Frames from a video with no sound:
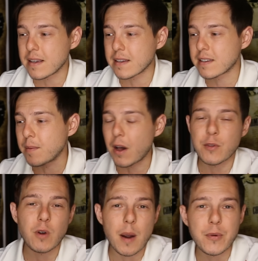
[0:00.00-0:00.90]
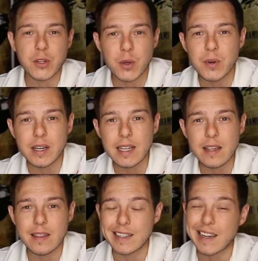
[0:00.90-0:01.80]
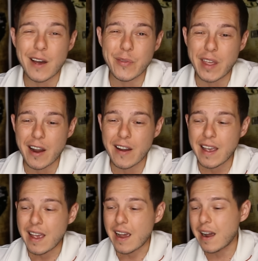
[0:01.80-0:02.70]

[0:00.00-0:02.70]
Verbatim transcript: uh, some other opportunity that's out there,